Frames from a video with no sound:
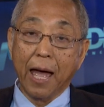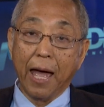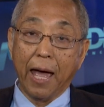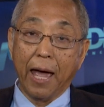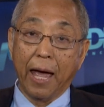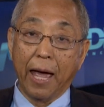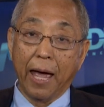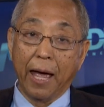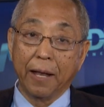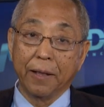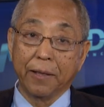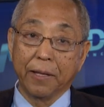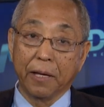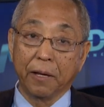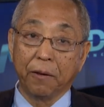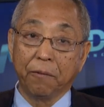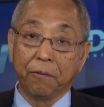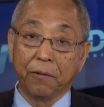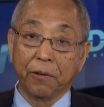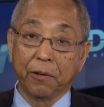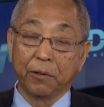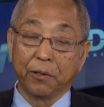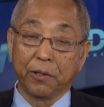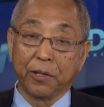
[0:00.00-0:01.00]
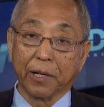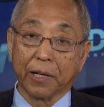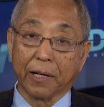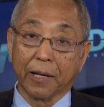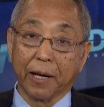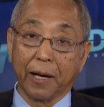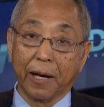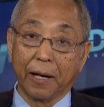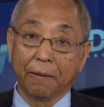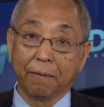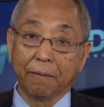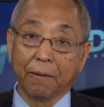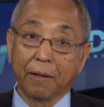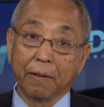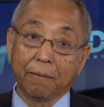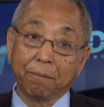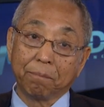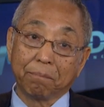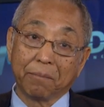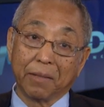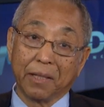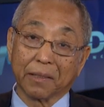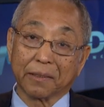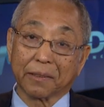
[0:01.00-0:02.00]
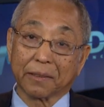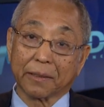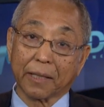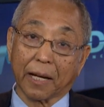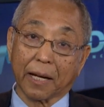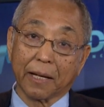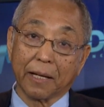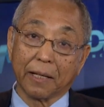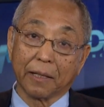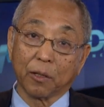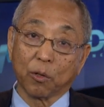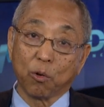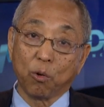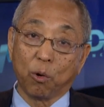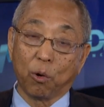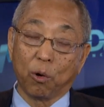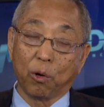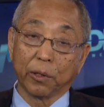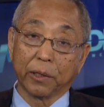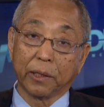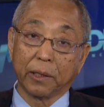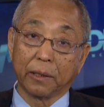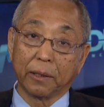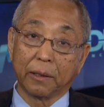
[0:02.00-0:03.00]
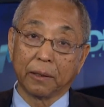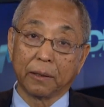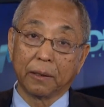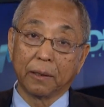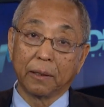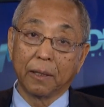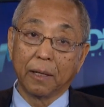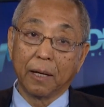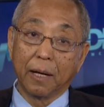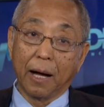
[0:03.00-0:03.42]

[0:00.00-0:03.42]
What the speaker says: And if you look at the second quarter,